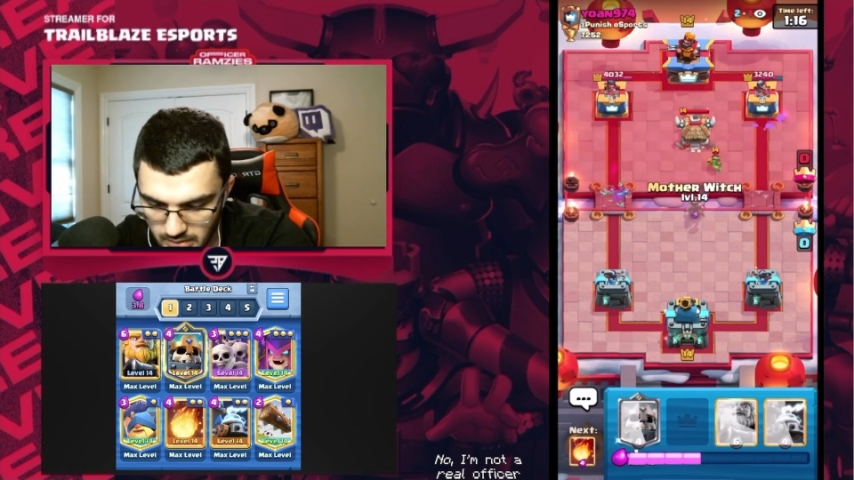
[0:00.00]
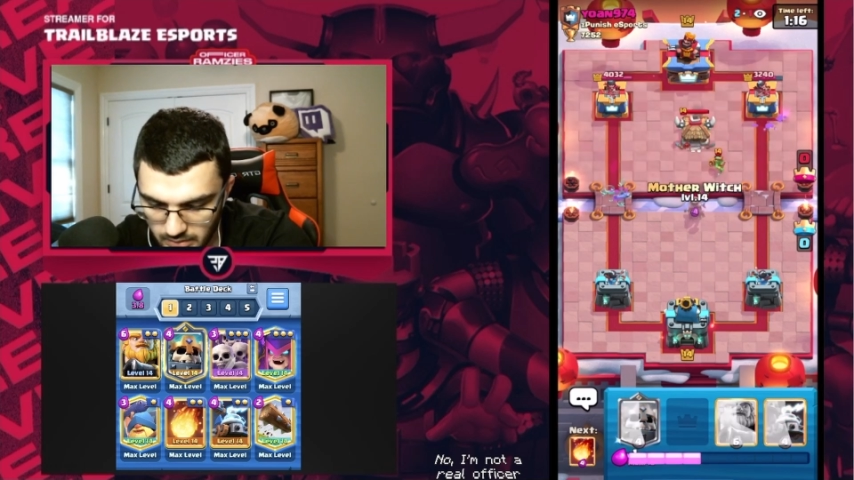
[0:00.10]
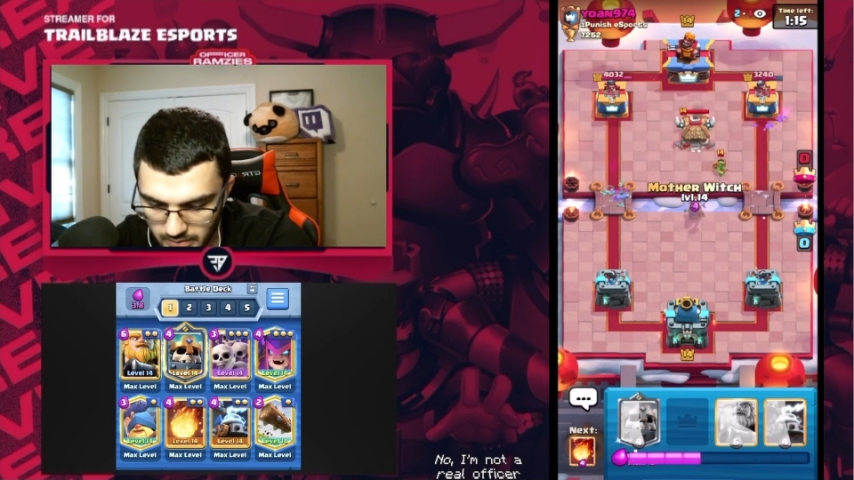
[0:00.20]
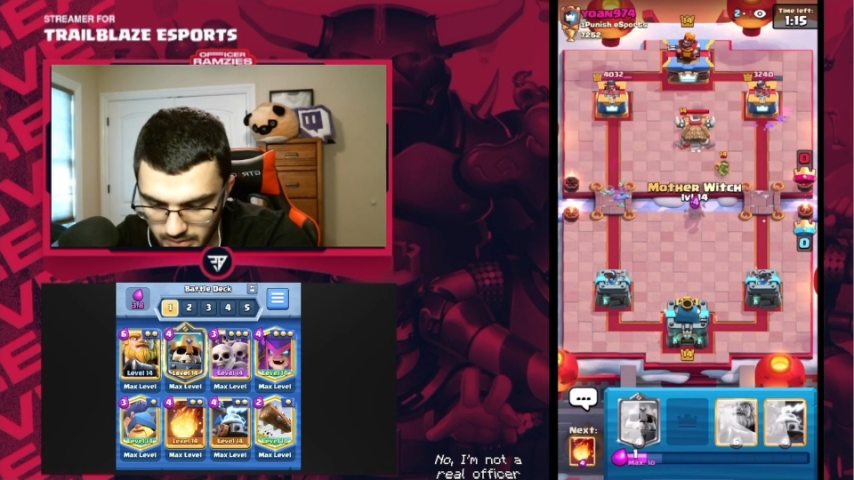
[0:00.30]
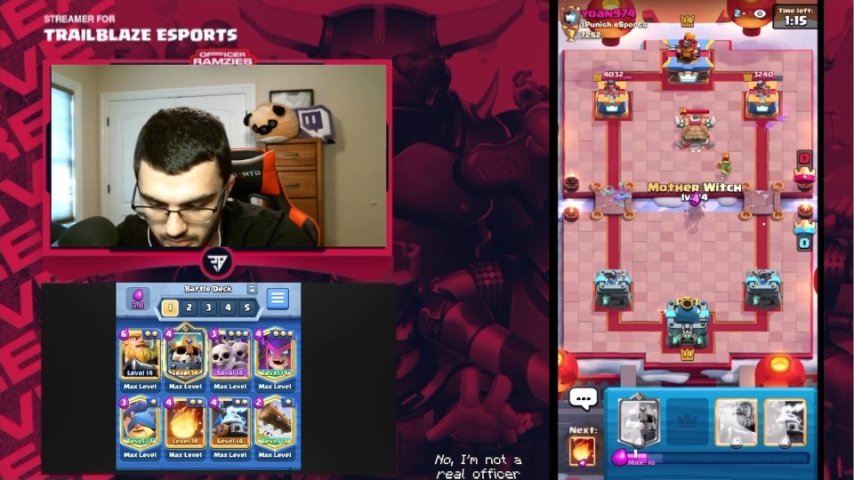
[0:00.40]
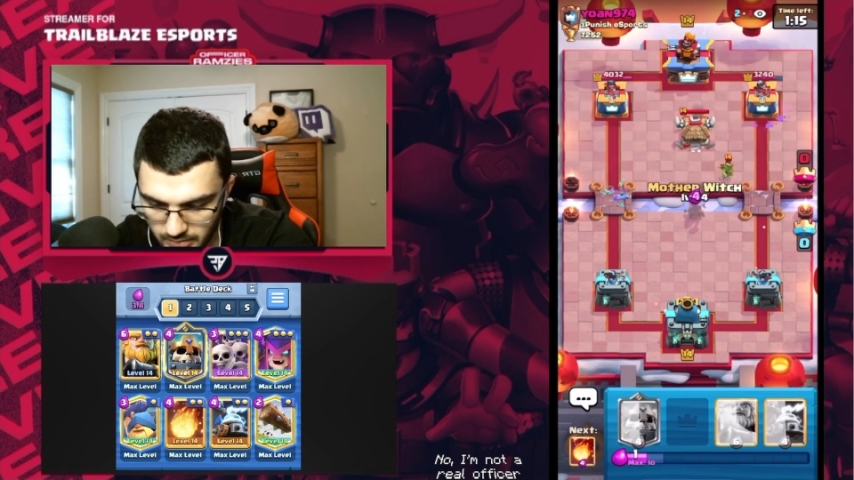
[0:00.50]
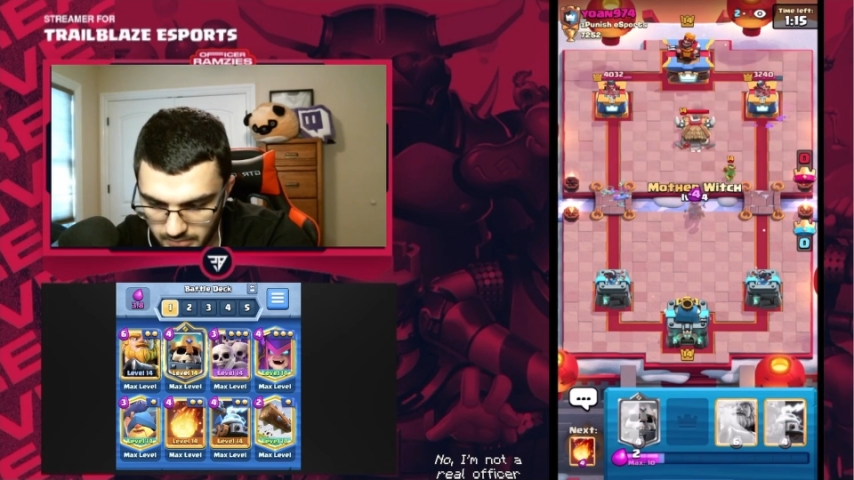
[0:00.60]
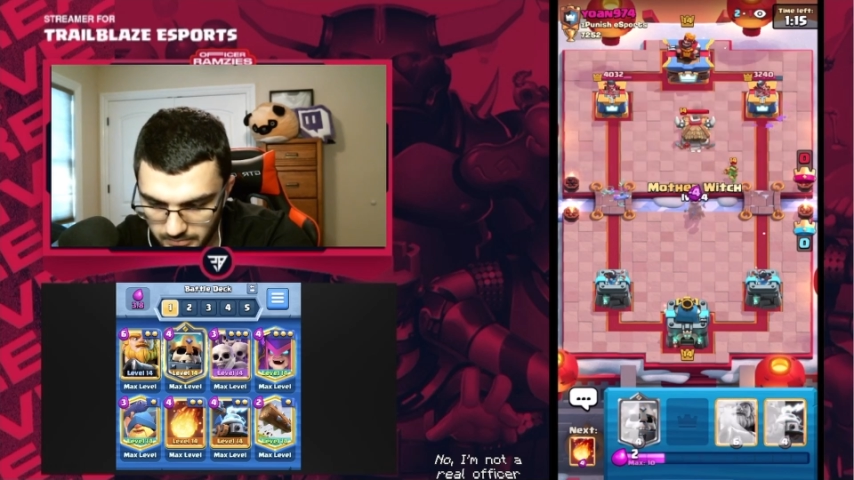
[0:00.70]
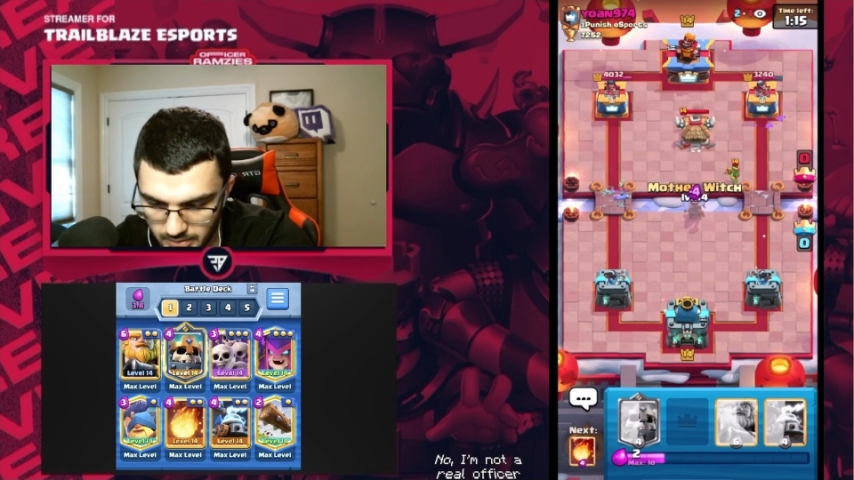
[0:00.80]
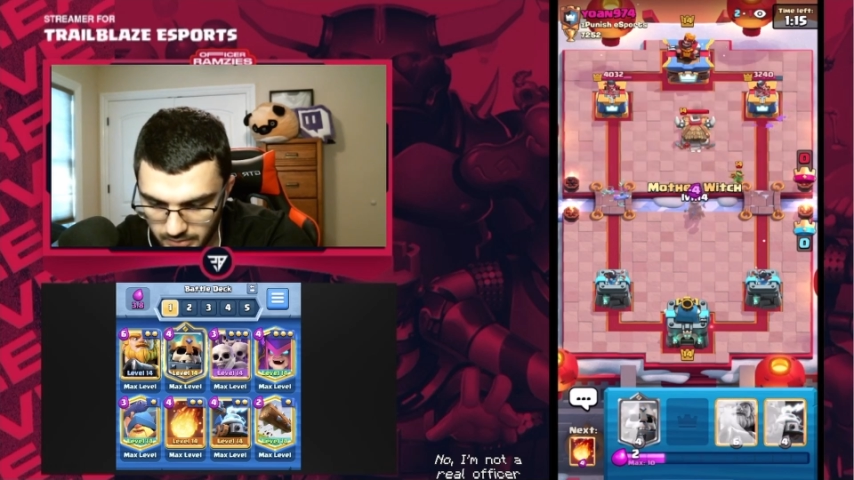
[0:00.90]
Okay, we're gonna
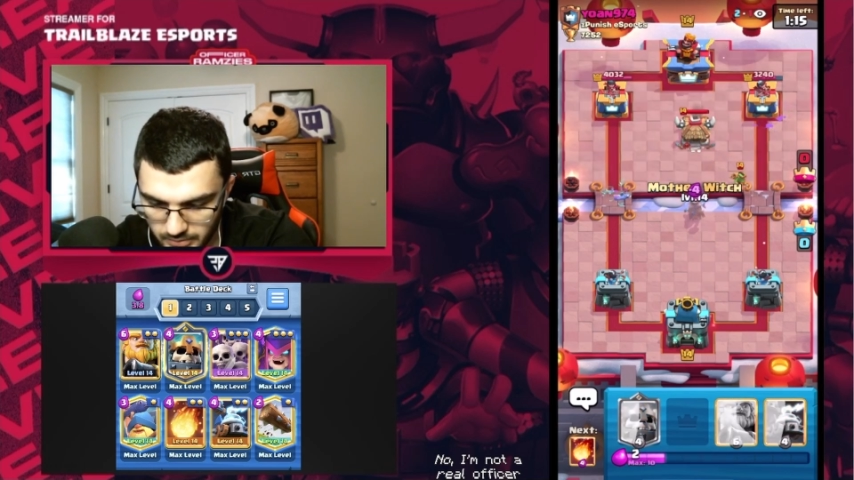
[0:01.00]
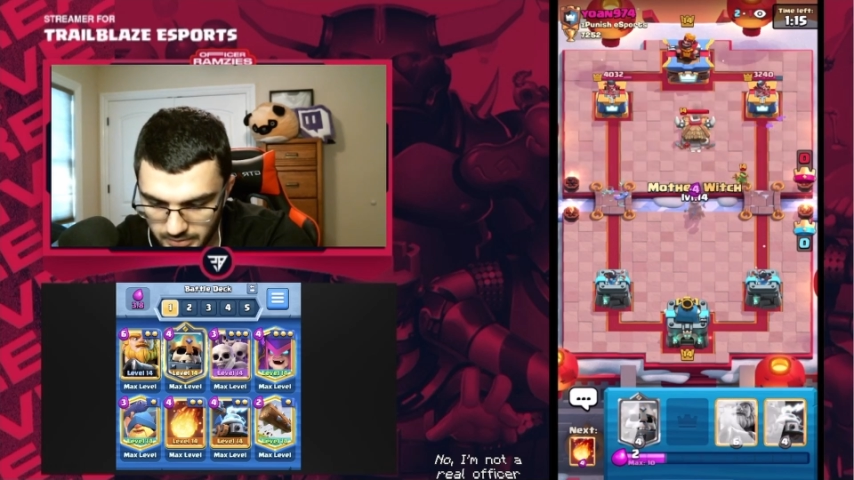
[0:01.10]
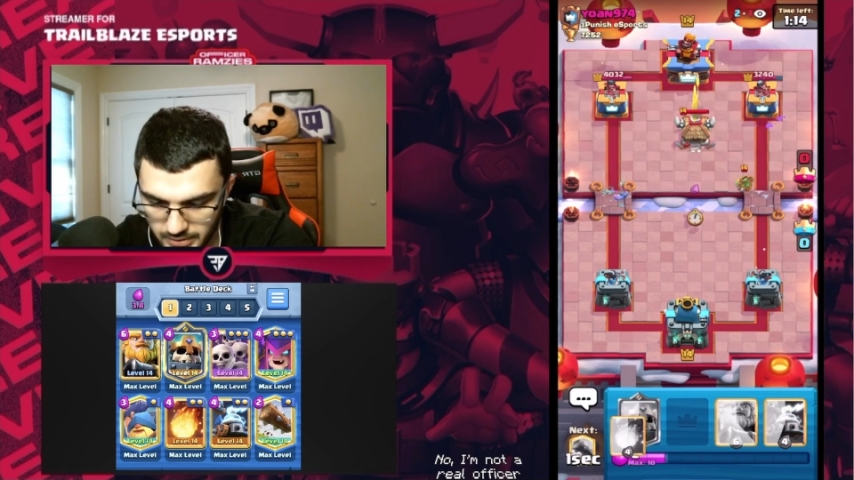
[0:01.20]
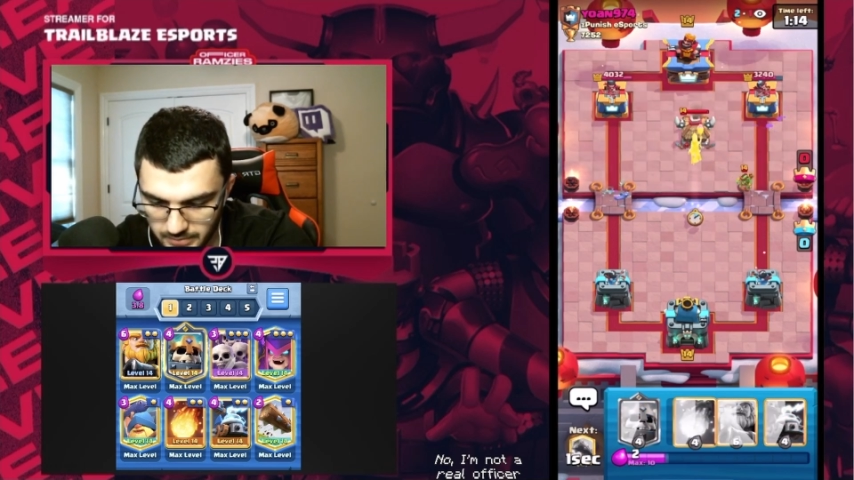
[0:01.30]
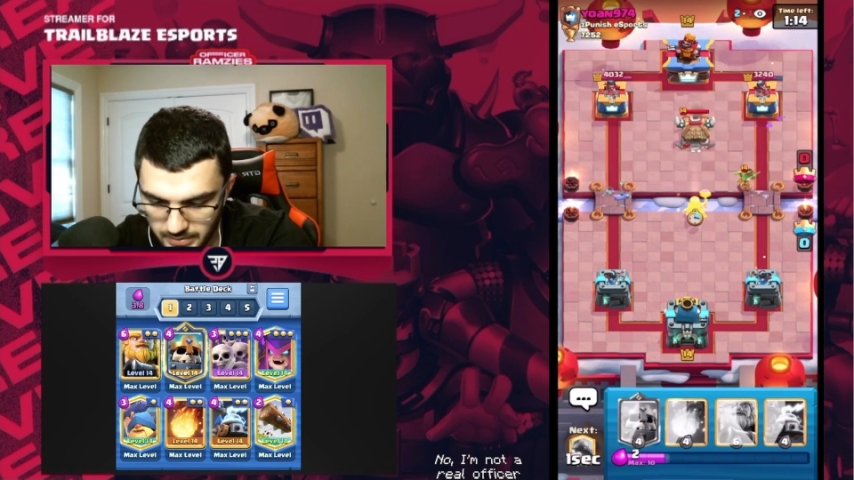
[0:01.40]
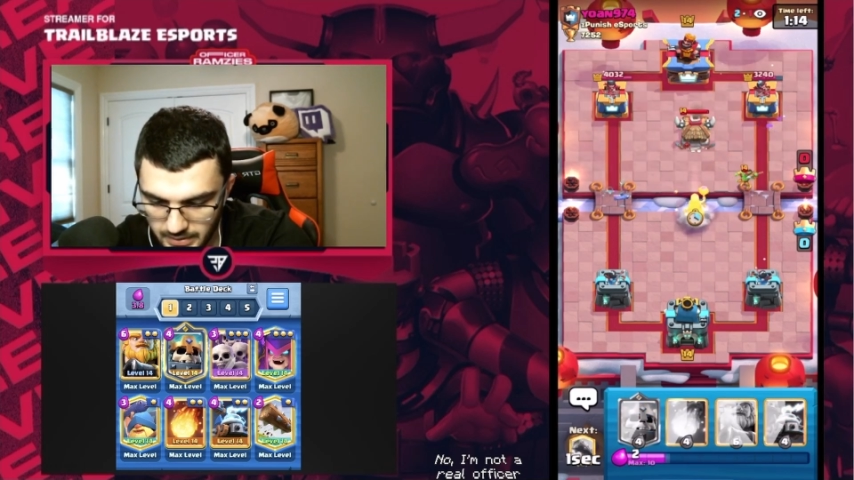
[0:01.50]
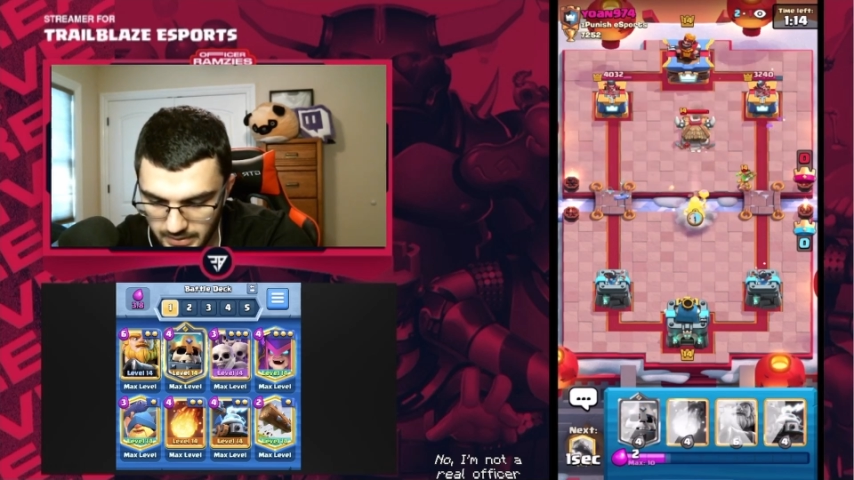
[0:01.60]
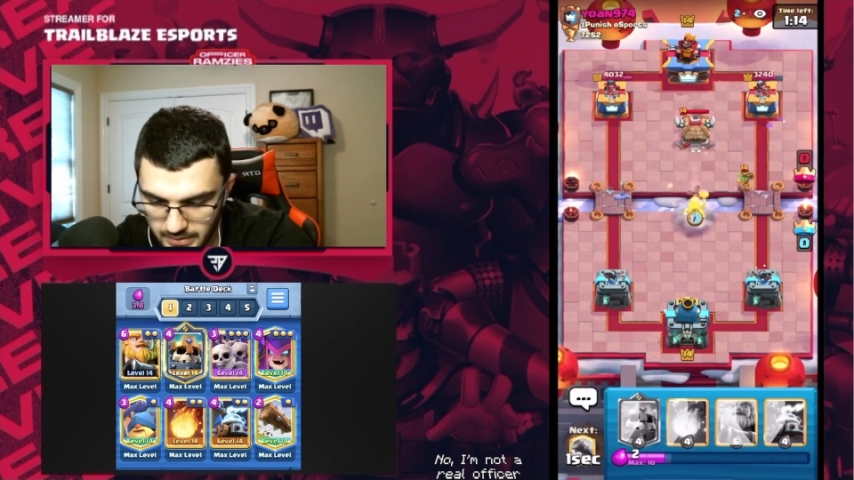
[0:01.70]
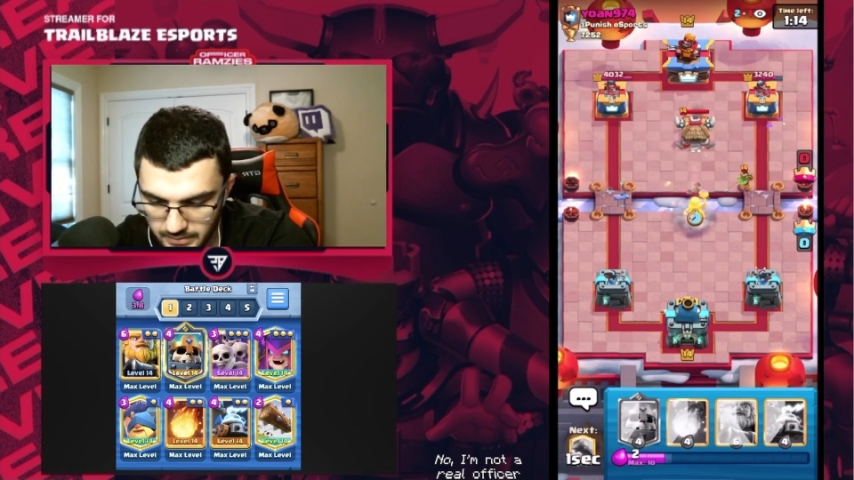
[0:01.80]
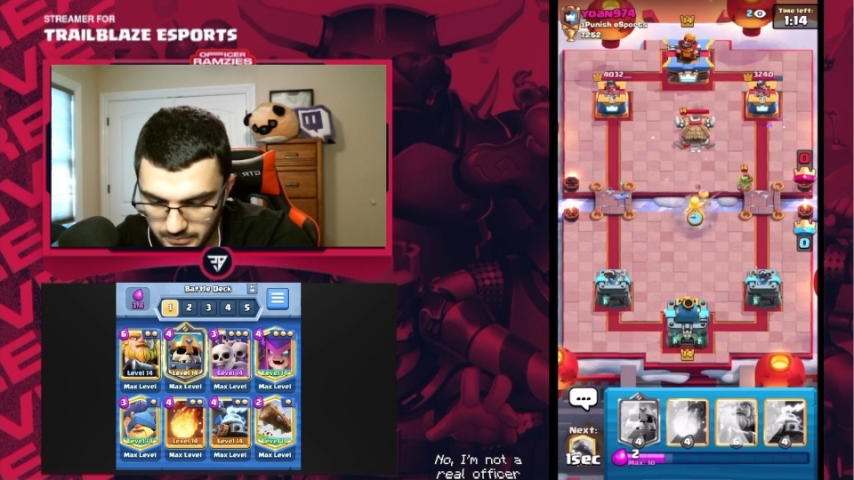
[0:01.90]
Mother Witch up high.